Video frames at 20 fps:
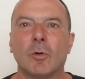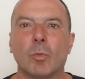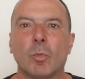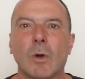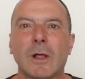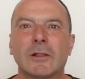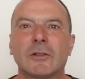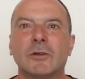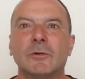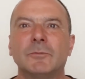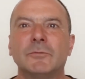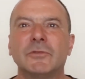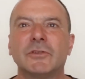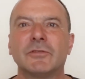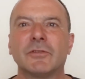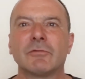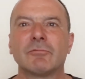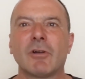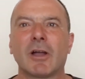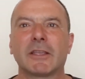Welcome
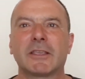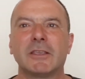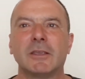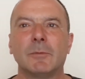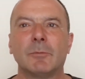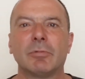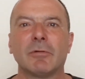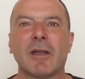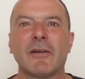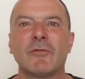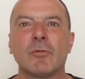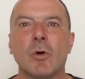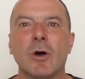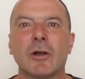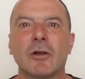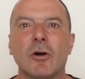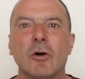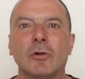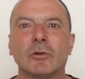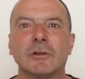to a Reichian
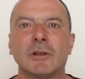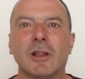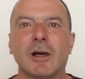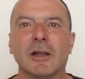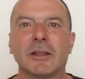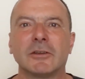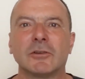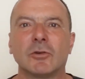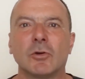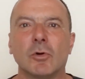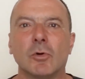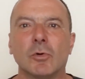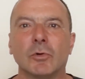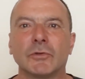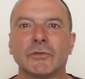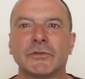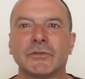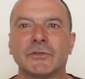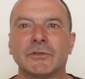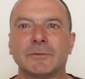Breathwork online
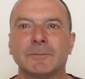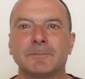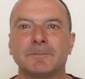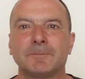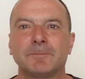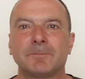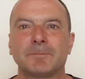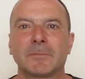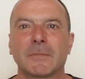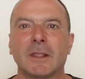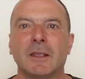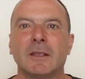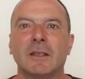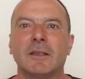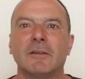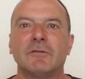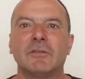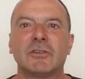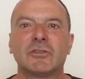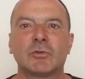course.
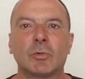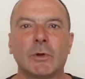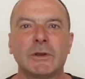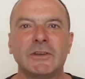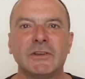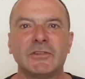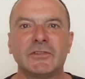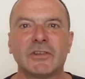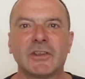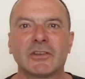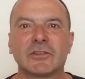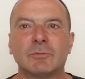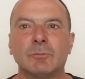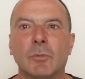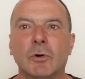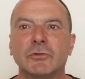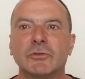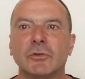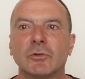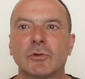This 26
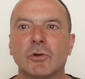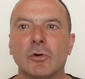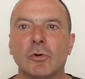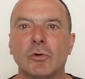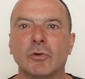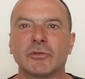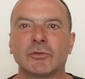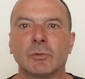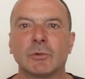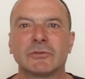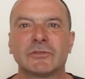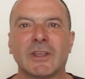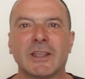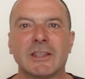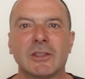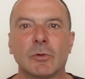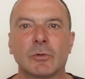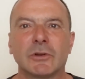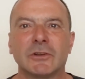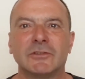module course will
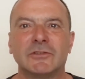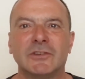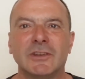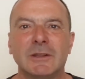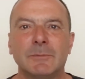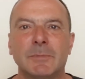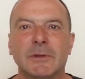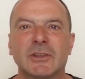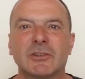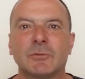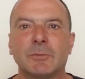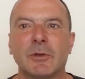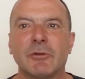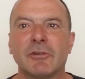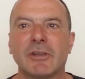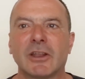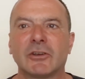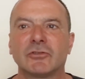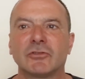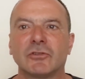take you on a deep
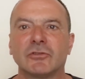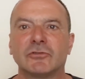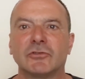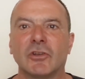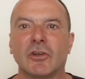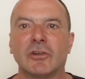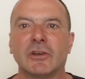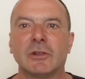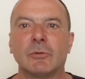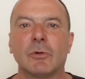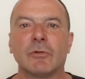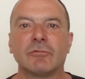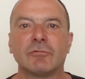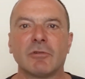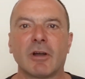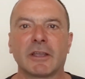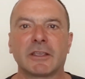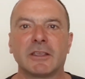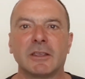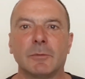experiential journey with
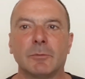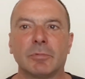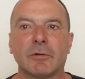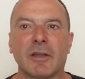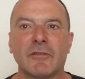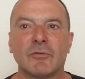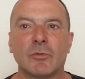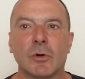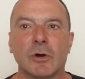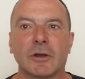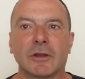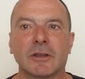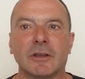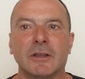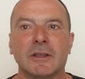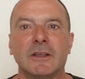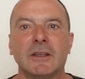Reichian Breathwork,